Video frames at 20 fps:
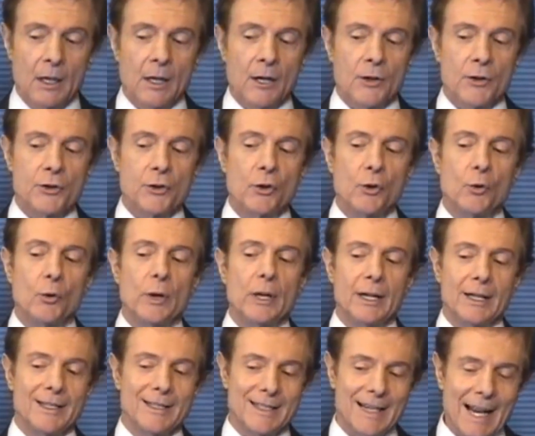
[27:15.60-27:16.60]
So
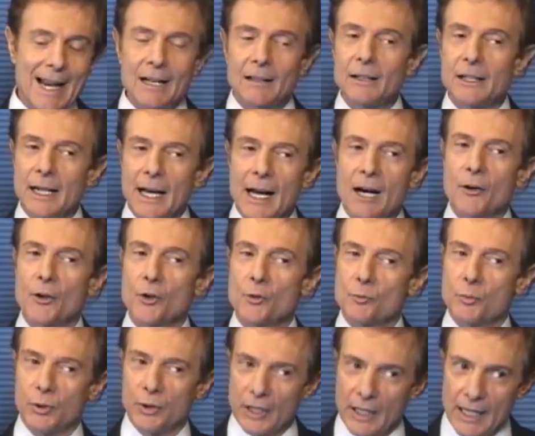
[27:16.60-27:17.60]
exactly how you
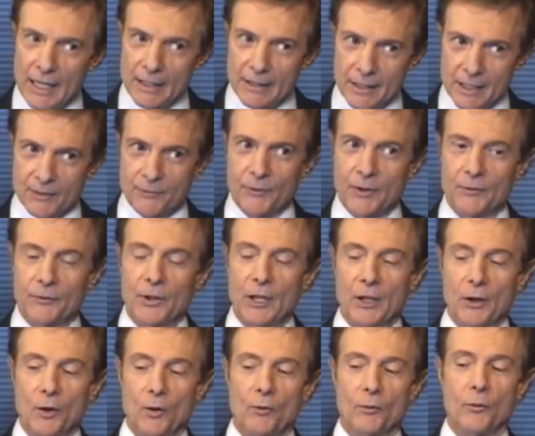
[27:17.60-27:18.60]
play this
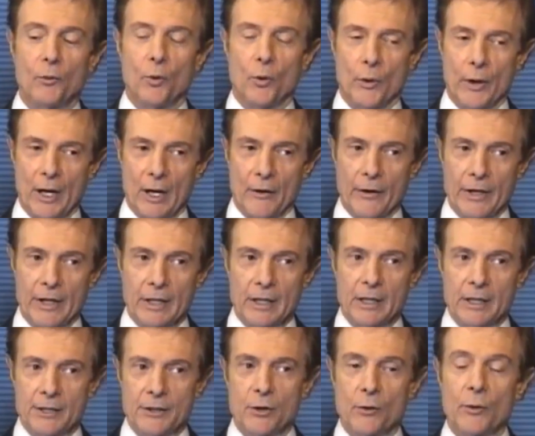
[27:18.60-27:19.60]
1504 area
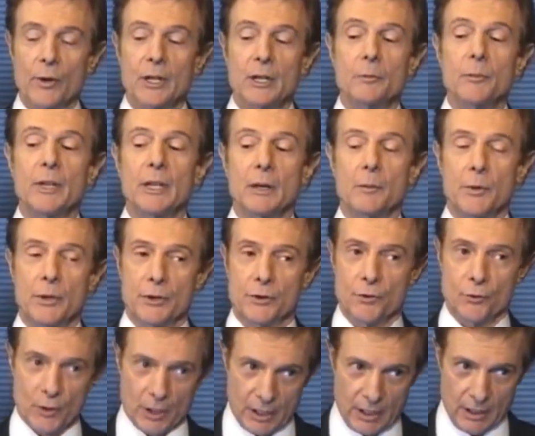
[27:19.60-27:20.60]
is going to be a bit
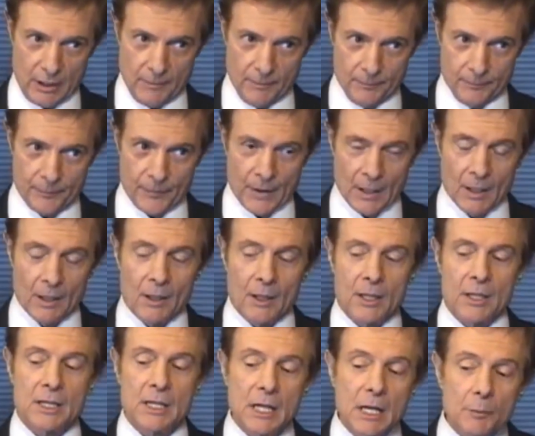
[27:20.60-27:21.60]
tricky.
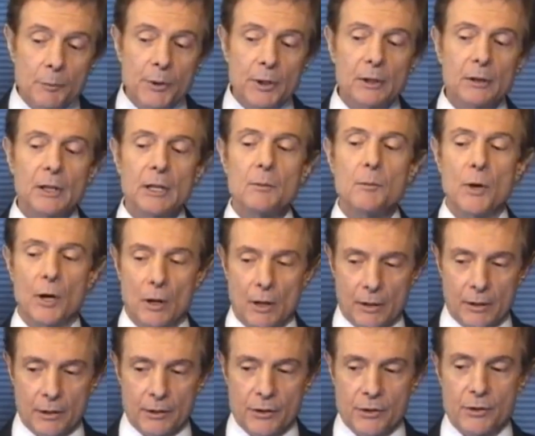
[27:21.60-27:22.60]
Typically,
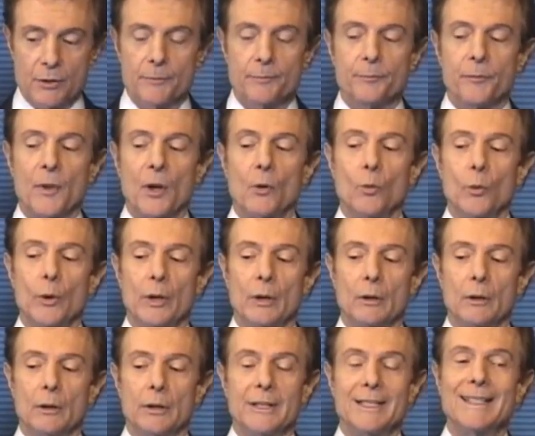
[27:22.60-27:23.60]
markets
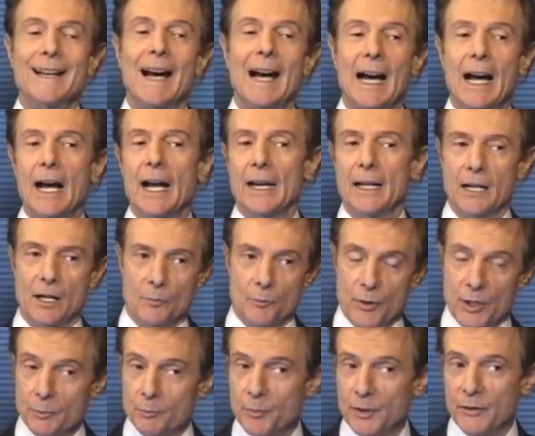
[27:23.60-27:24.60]
will die a
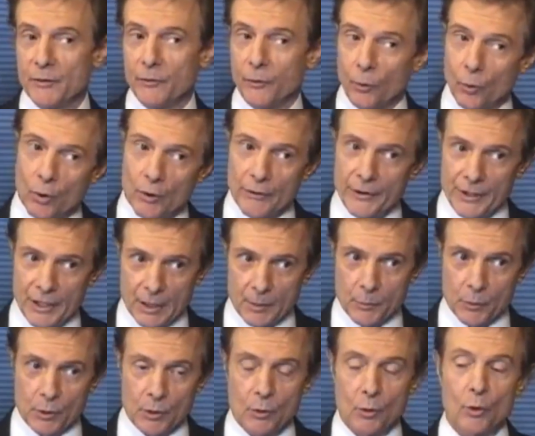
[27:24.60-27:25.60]
bit before the
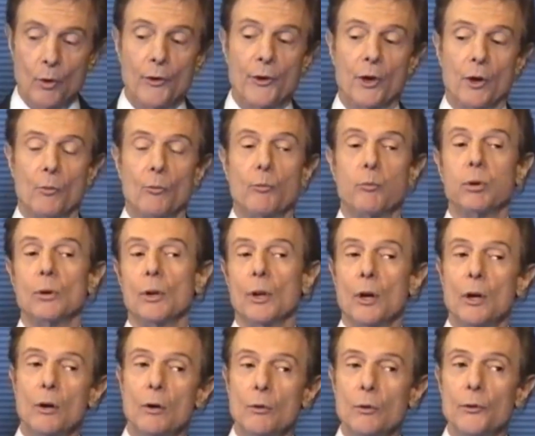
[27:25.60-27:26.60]
number, or they'll
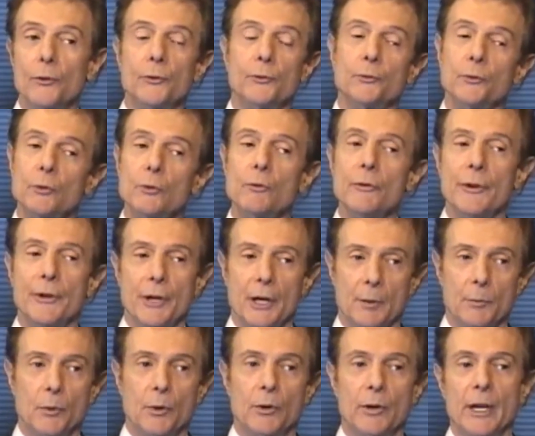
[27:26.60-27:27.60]
blow through the
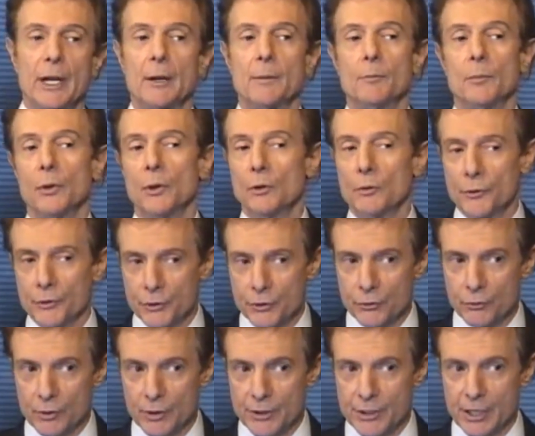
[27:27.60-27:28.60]
number and blow the
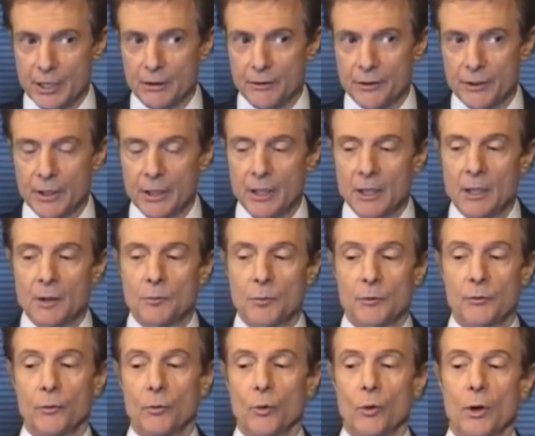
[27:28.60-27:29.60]
shorts out
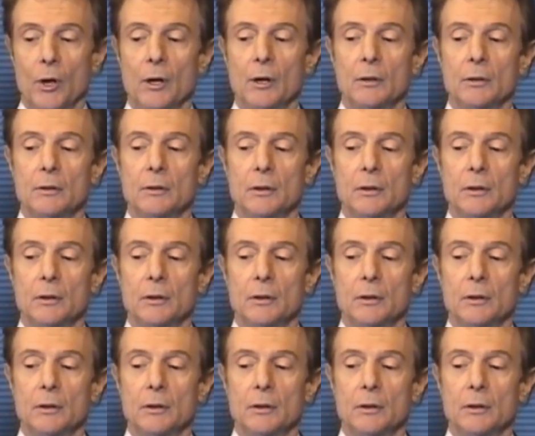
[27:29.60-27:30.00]
before